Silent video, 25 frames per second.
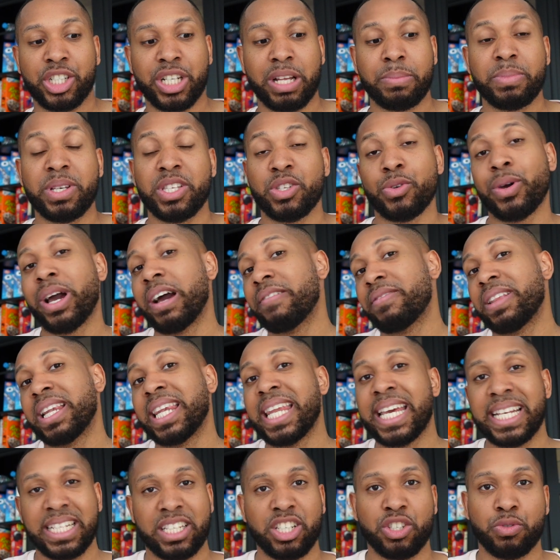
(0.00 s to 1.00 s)
that means we'll have the
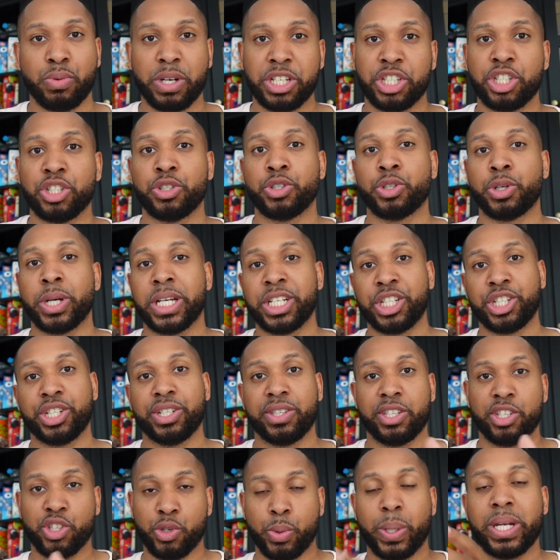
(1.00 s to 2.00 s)
latest
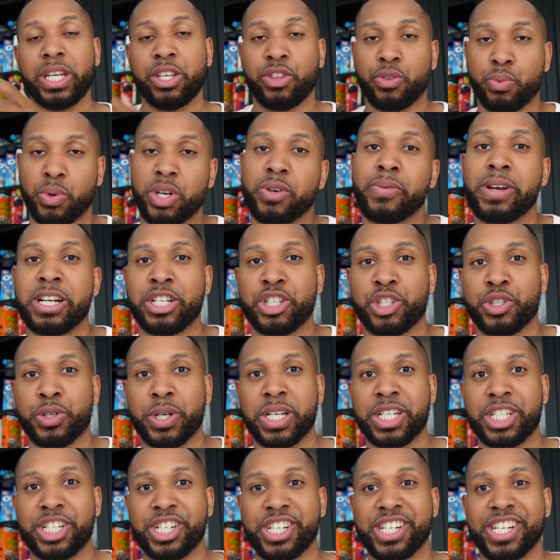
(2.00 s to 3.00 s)
registration, the 23
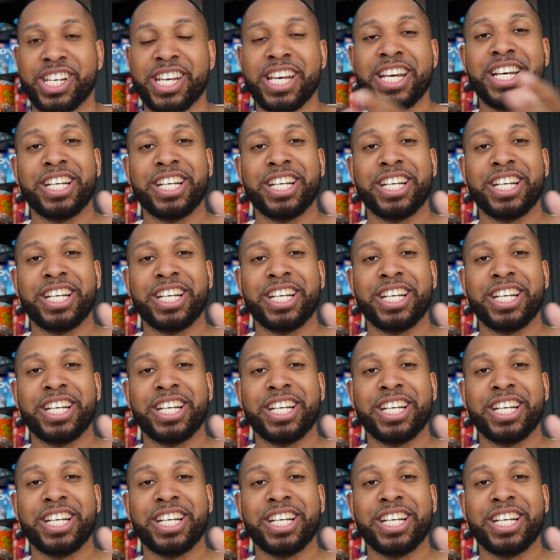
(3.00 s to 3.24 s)
registration.